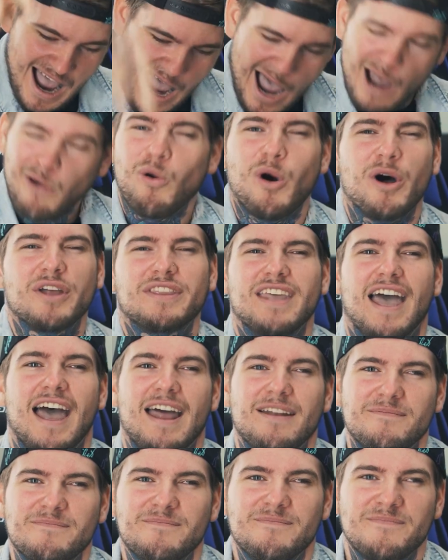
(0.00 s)
I want
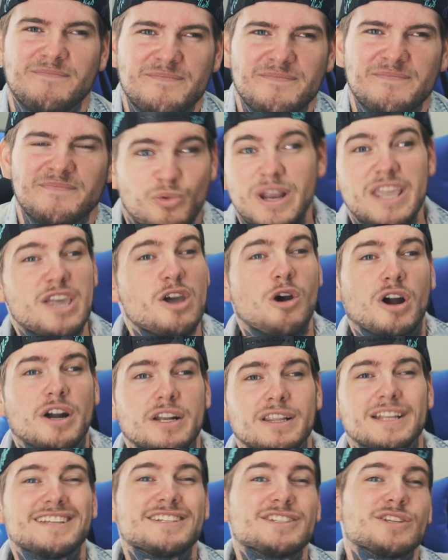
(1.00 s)
that.
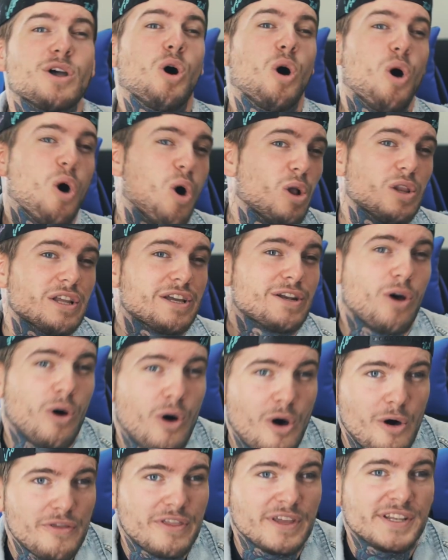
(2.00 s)
Regardless, all in
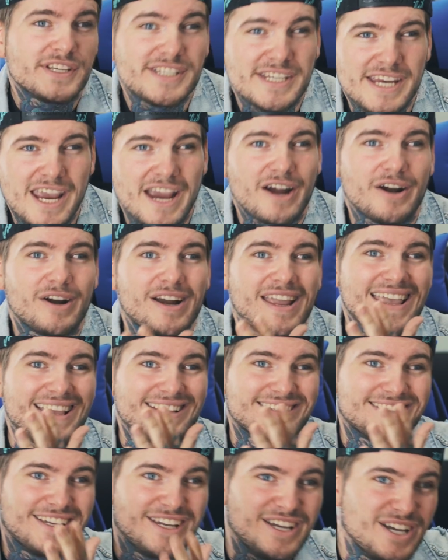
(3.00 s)
all, the chair
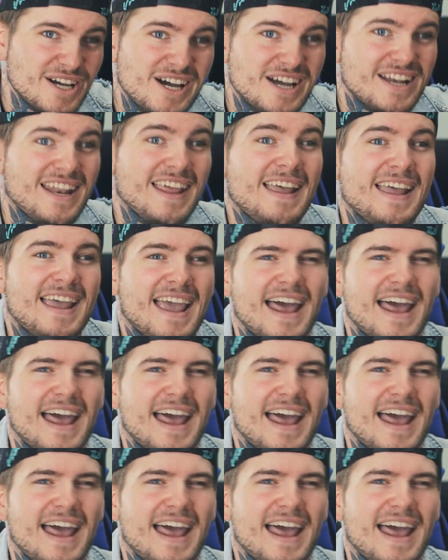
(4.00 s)
is good,